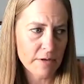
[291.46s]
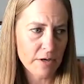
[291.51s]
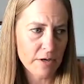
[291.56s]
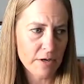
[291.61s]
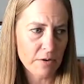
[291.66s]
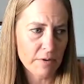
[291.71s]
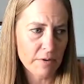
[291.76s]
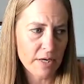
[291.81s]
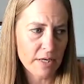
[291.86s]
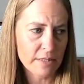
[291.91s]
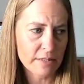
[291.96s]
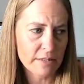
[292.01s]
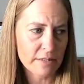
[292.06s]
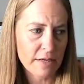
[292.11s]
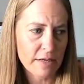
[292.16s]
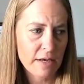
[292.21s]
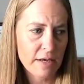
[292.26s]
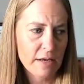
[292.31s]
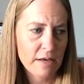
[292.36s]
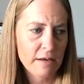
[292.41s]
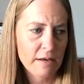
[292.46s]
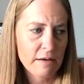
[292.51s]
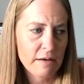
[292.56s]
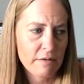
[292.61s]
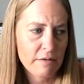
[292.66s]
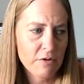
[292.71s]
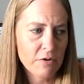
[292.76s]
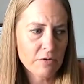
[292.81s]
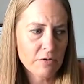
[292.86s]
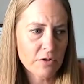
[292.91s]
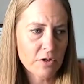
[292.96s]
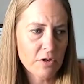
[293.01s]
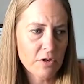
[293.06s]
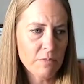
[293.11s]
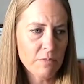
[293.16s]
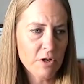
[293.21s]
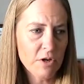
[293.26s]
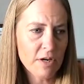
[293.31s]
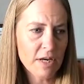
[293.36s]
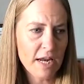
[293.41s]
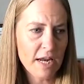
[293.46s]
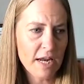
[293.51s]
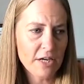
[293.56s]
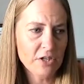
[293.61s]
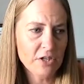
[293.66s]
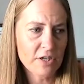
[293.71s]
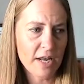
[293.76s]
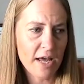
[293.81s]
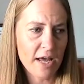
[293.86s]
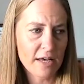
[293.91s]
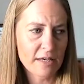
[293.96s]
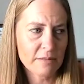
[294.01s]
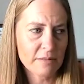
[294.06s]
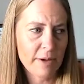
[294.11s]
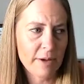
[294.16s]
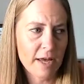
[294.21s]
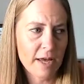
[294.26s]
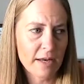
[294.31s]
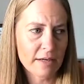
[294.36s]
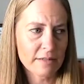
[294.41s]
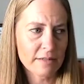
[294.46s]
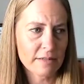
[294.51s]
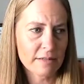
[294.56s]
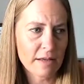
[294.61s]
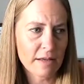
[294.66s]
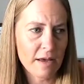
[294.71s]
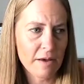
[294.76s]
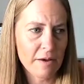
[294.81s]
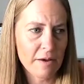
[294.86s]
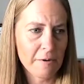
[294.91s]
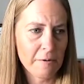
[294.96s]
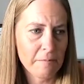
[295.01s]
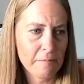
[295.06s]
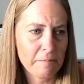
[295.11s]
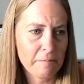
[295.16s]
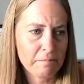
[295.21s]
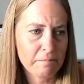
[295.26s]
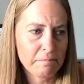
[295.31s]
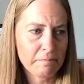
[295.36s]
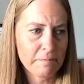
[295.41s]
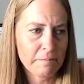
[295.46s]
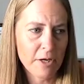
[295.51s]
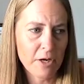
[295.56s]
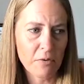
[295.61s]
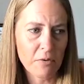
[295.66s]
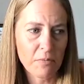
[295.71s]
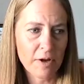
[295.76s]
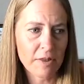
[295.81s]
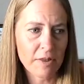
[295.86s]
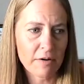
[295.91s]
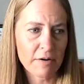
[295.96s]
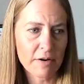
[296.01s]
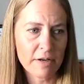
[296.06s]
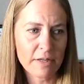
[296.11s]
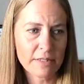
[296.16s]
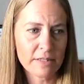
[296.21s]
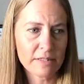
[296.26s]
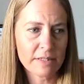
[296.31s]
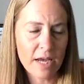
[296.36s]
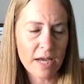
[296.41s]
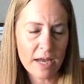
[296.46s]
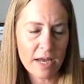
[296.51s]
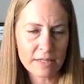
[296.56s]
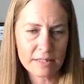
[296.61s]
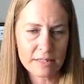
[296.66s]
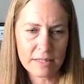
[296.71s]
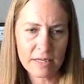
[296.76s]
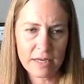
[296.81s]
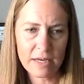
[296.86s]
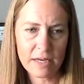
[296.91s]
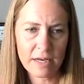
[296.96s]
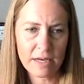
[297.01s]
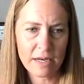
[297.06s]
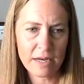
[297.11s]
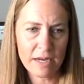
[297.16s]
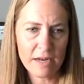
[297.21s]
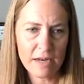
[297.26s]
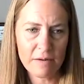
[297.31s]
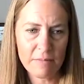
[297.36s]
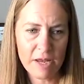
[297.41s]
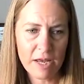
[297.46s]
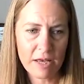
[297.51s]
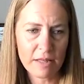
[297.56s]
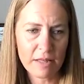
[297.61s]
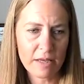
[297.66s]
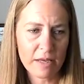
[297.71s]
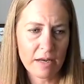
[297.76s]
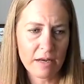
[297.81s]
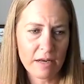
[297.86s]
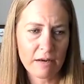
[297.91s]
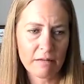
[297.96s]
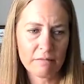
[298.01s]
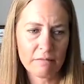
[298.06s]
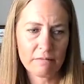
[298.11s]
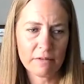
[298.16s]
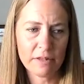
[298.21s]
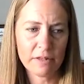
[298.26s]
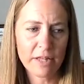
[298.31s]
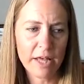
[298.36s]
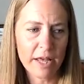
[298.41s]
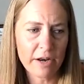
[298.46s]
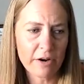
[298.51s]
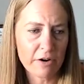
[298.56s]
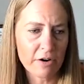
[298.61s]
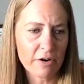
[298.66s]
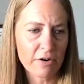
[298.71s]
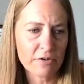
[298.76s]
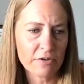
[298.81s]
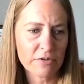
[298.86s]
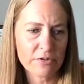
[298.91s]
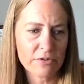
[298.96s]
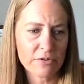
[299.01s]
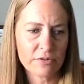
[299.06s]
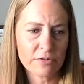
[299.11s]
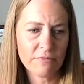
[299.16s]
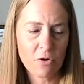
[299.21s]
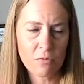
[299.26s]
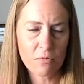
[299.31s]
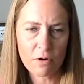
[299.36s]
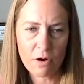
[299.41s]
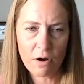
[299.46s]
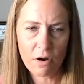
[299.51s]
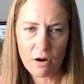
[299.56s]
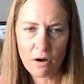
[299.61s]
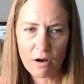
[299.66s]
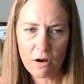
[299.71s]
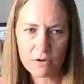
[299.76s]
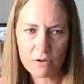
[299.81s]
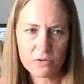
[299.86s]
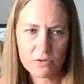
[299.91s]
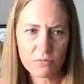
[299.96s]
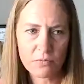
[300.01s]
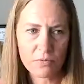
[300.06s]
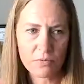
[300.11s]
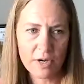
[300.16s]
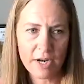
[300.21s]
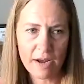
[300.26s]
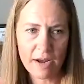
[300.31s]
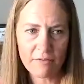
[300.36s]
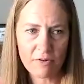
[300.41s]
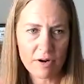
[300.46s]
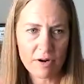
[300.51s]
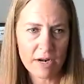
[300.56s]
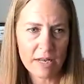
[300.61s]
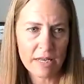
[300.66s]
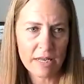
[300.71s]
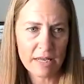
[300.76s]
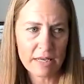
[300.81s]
it's those communication aspects, whether it's texting, emailing, letters, phone calls, whatever it